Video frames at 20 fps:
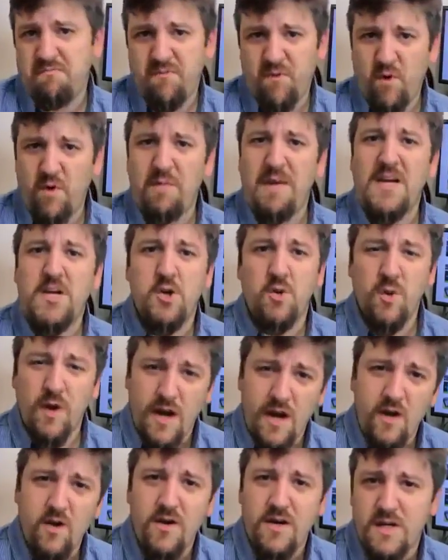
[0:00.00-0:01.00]
4 major
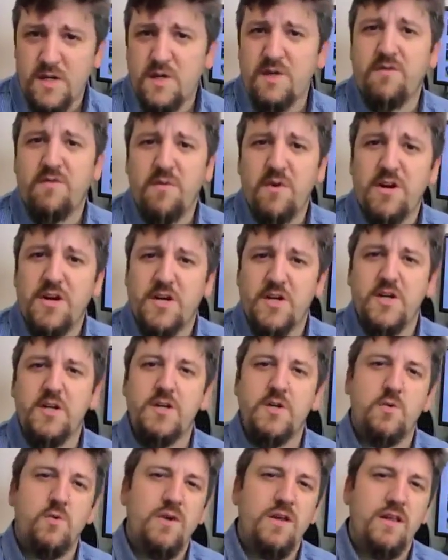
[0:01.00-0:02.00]
areas of
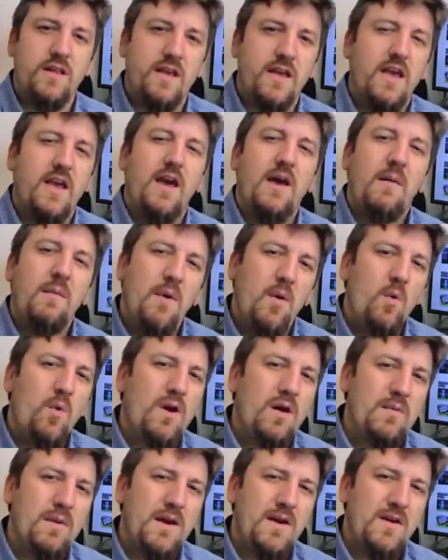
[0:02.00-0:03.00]
predictions really, but
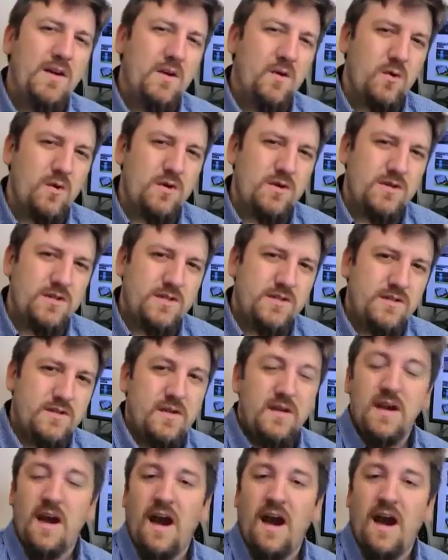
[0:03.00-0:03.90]
what about yours?